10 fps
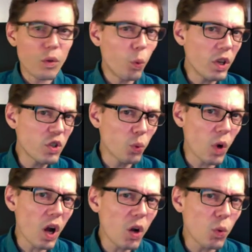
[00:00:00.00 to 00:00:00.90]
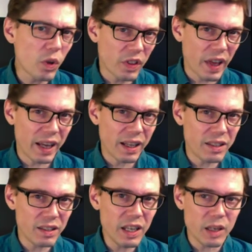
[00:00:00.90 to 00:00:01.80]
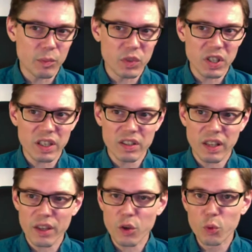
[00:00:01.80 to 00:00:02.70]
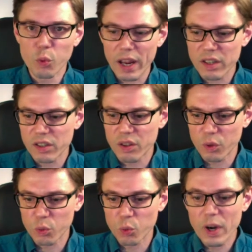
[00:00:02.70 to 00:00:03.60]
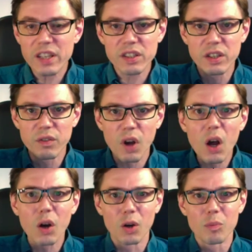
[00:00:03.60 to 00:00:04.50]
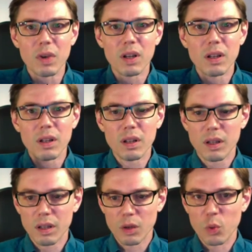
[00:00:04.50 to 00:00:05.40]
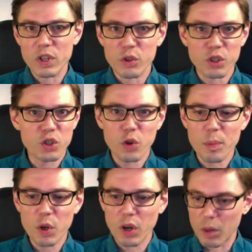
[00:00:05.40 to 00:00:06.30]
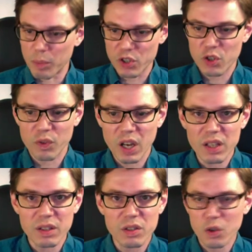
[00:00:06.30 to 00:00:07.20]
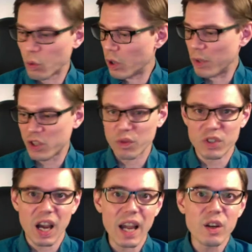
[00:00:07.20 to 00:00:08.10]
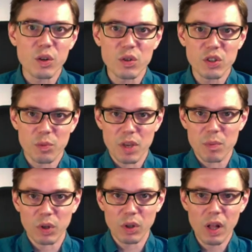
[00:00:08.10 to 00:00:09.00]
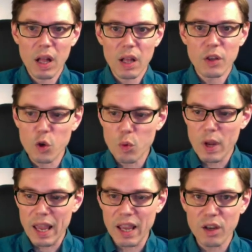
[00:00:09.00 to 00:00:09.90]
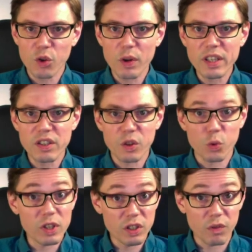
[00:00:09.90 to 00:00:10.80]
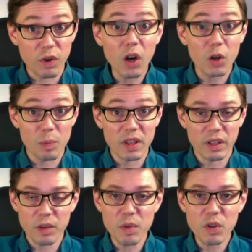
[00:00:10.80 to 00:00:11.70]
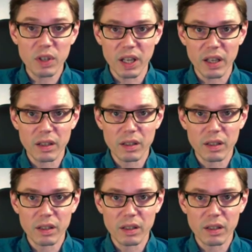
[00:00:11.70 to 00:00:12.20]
What's wrong with that, it seems, is that you raise the risk of harm. When you distribute a bunch of guns or a bunch of tigers to people, you increase the risk of harm in the community.